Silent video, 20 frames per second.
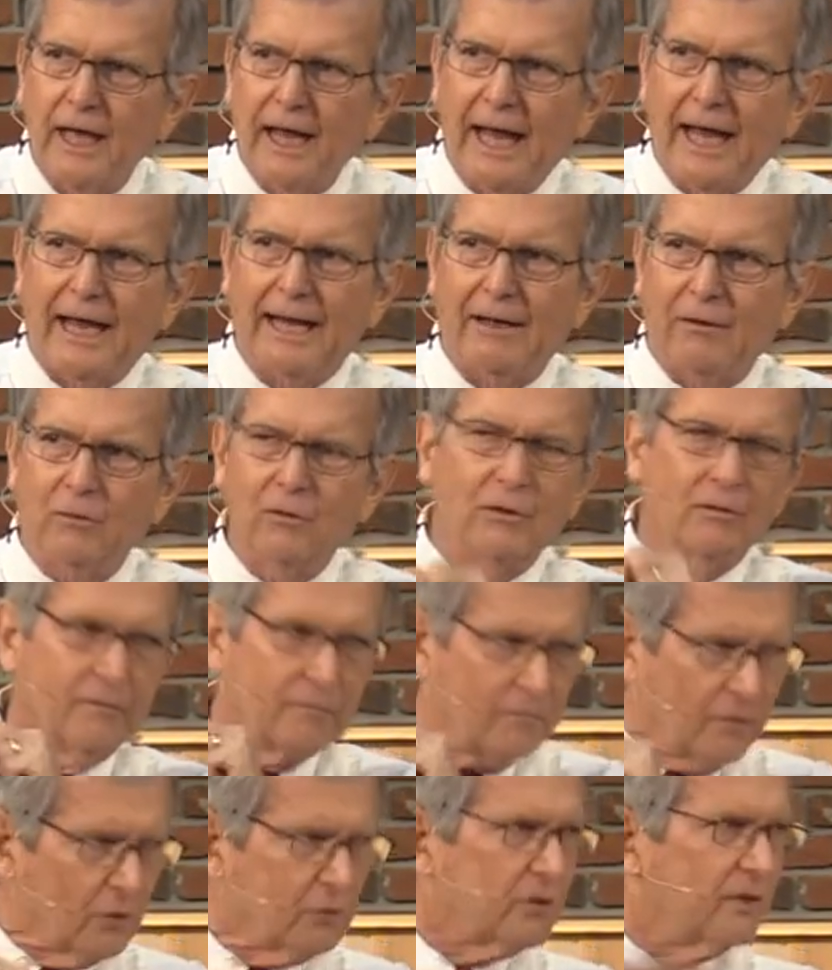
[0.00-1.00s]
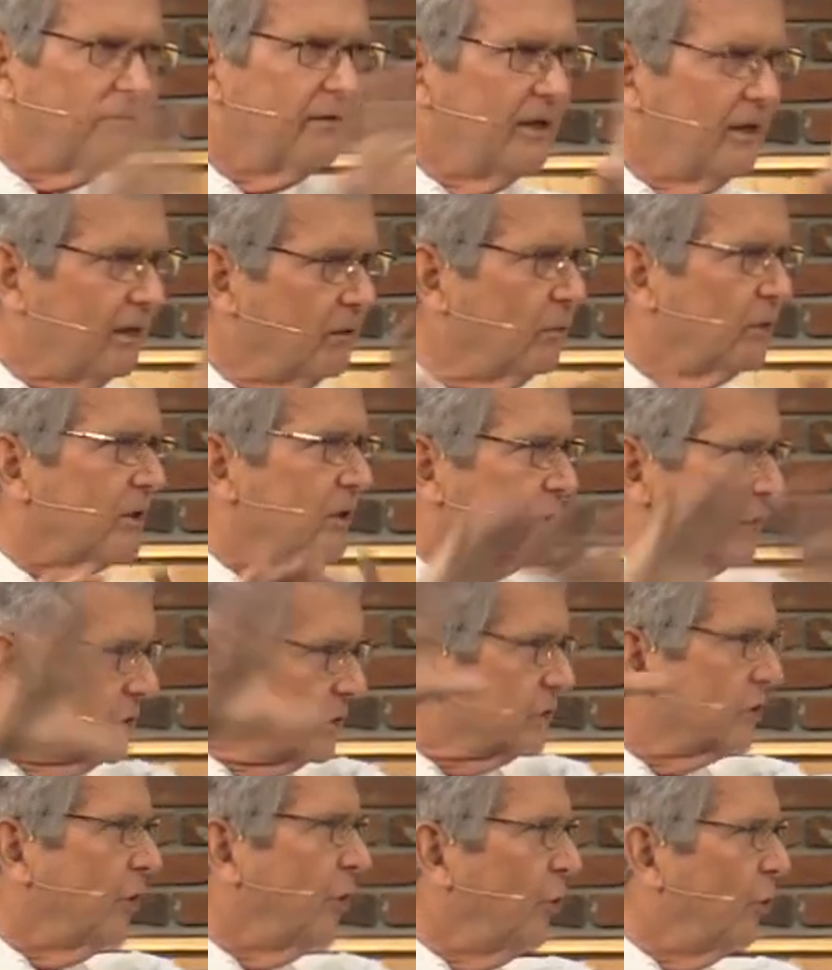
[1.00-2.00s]
and well, most of it he would
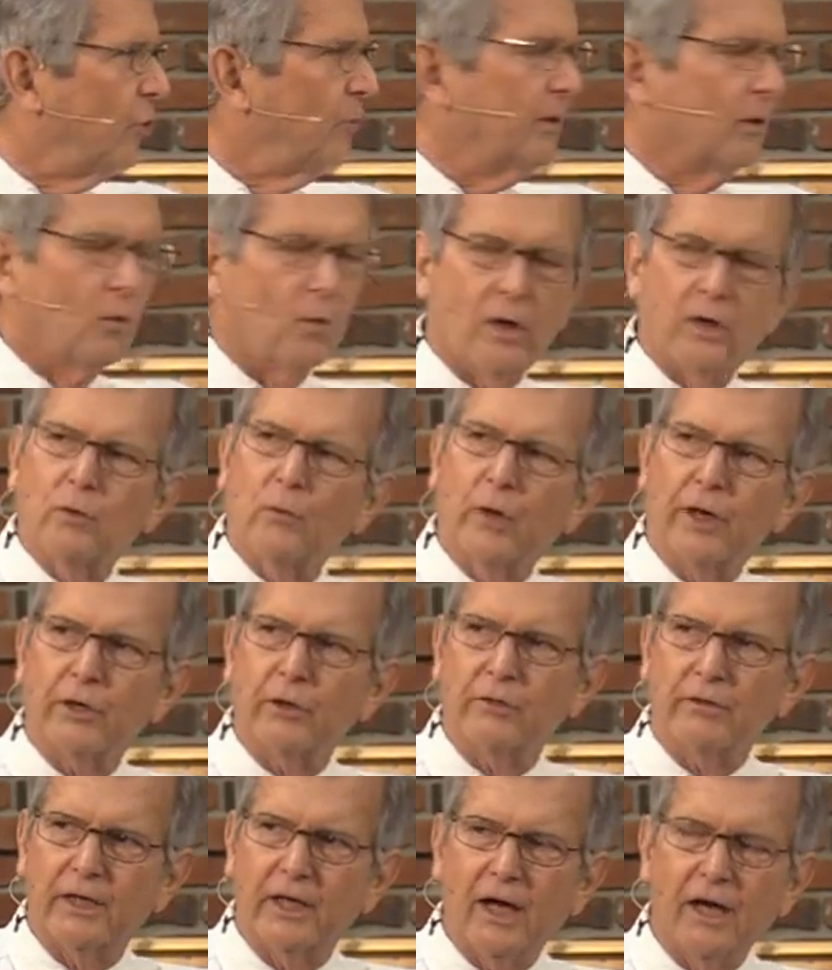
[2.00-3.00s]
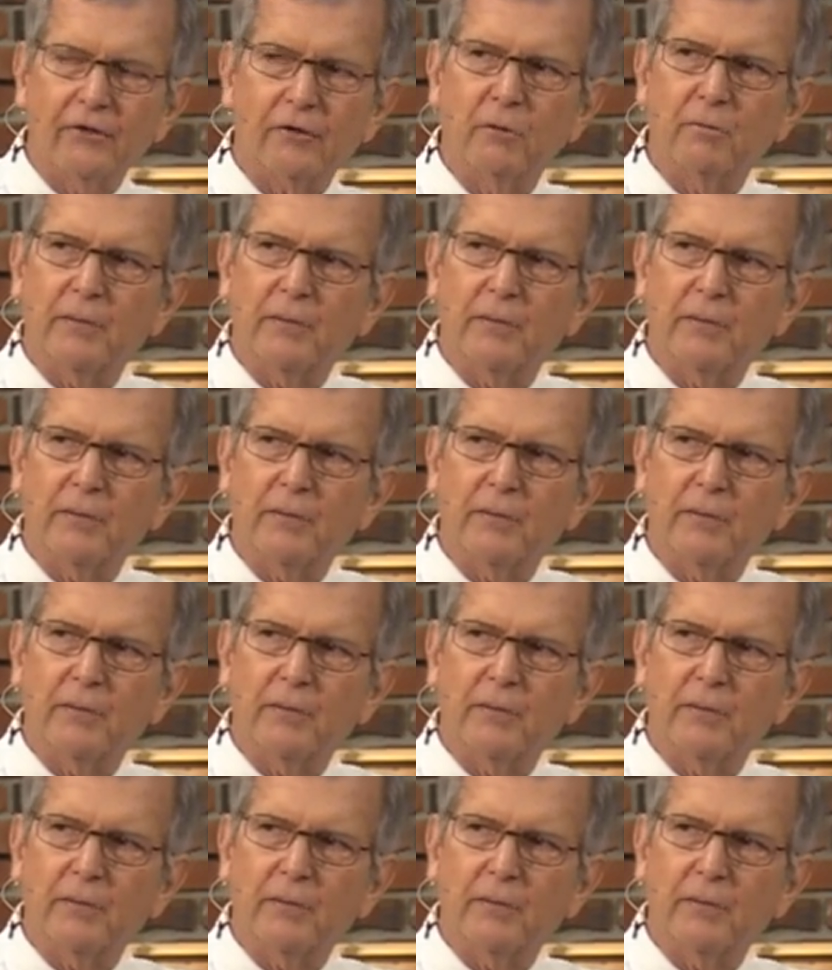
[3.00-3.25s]
consume in one way or the other,